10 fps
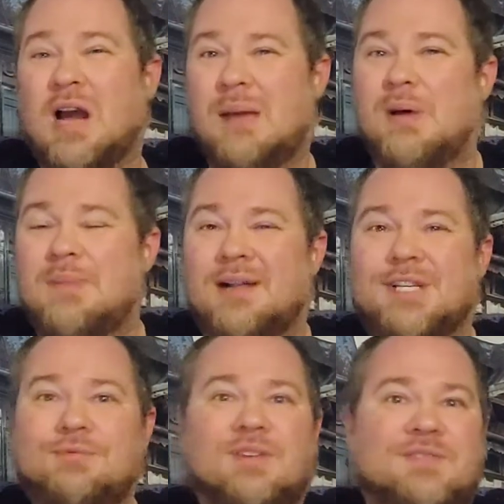I'm about
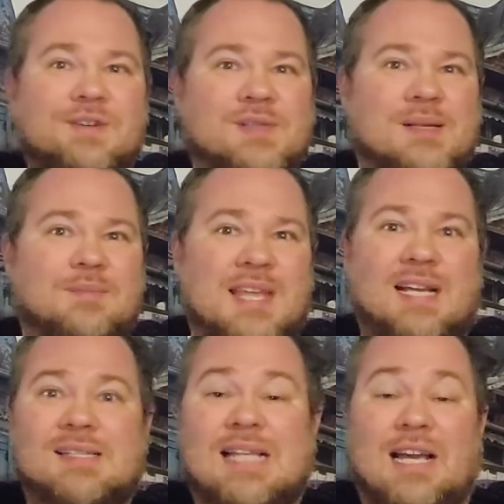to reveal some
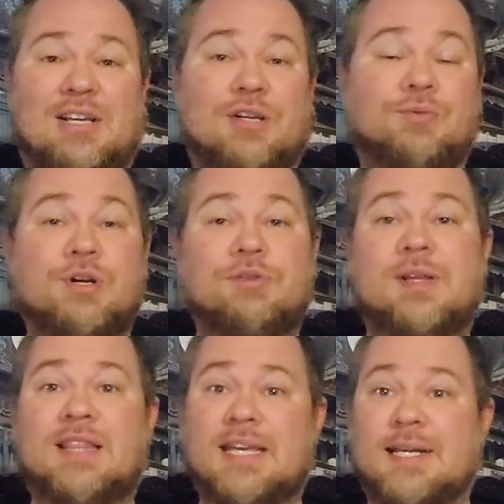things that could ruin
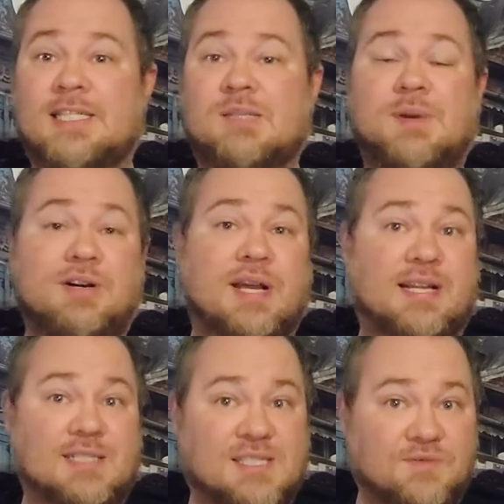the
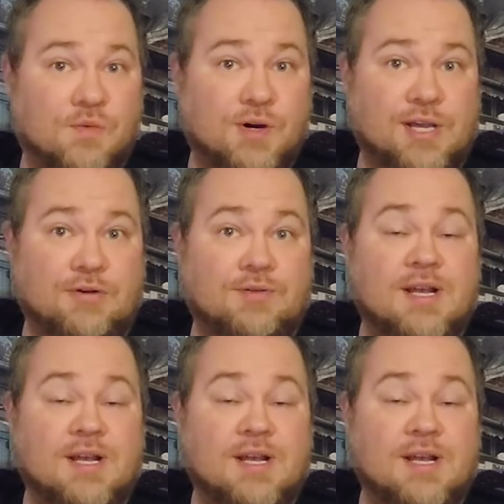experience for you.